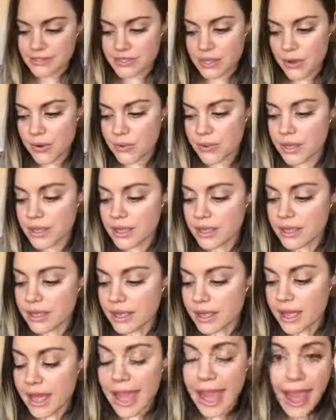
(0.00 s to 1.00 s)
so
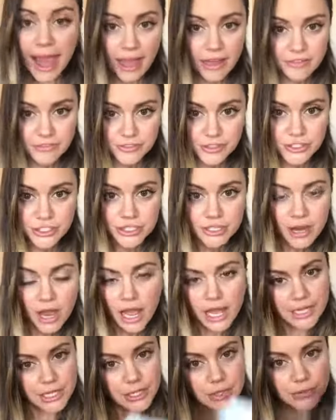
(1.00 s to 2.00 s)
after
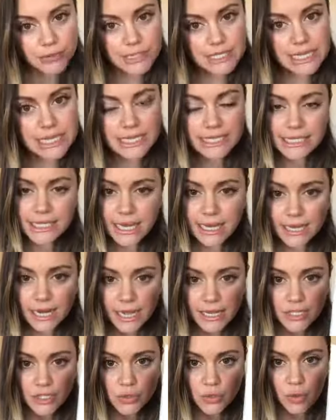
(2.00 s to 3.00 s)
I use this at
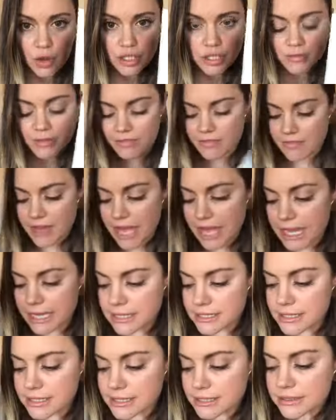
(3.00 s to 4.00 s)
night to wash my
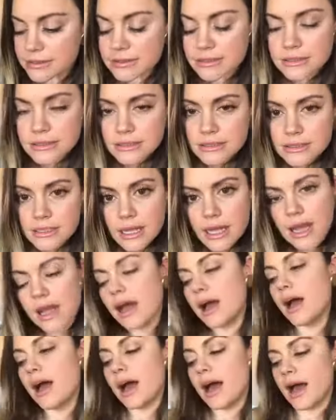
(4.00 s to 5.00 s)
face,
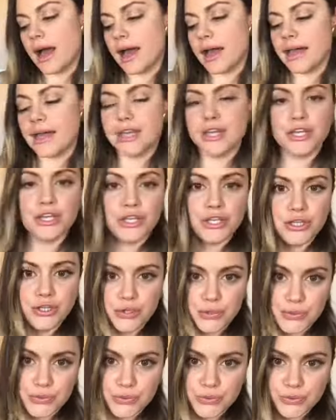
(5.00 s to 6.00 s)
I
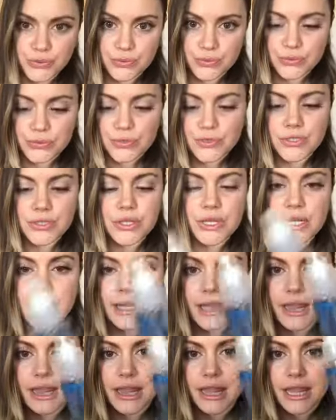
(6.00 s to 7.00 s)
use
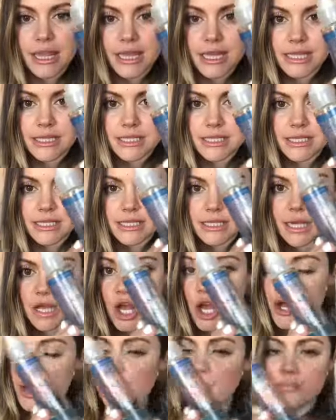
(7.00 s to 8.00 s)
this
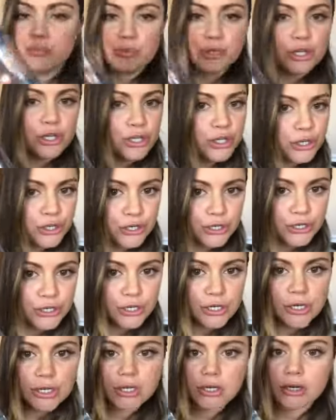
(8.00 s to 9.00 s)

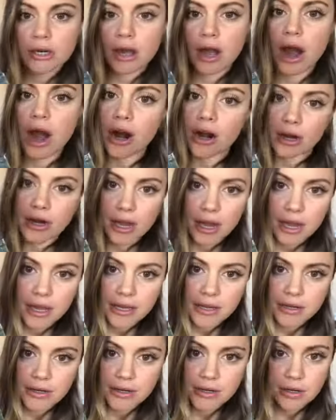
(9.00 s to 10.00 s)
Pure
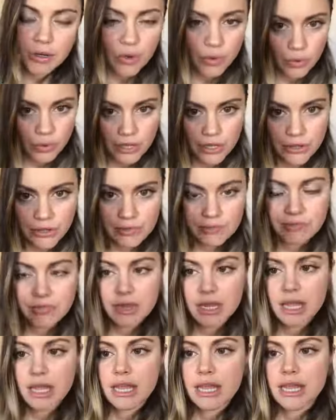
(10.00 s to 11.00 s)
Argan Oil.
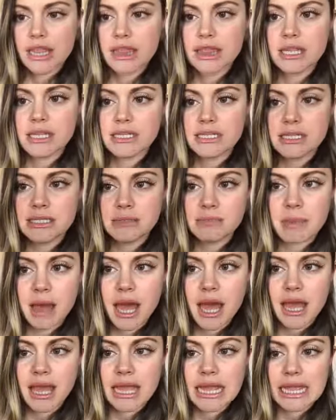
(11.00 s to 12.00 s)
This is
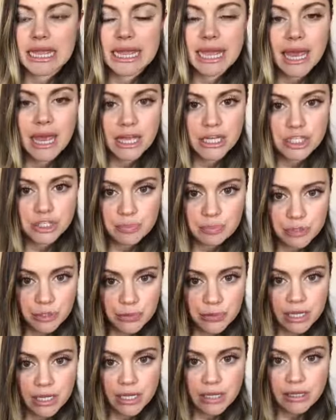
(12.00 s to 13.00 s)
by Kesh
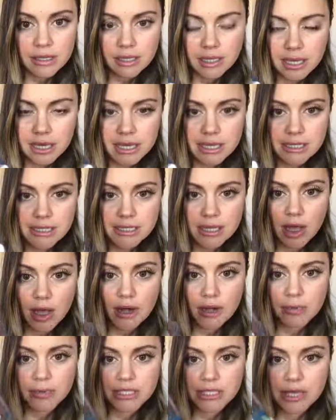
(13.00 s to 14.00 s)
Beauty. It is
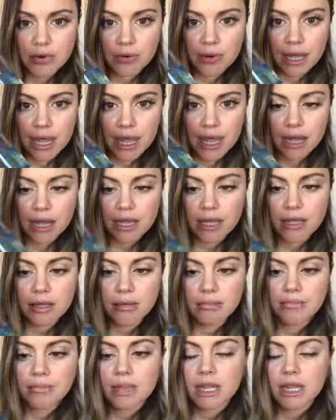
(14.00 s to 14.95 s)
100% organic.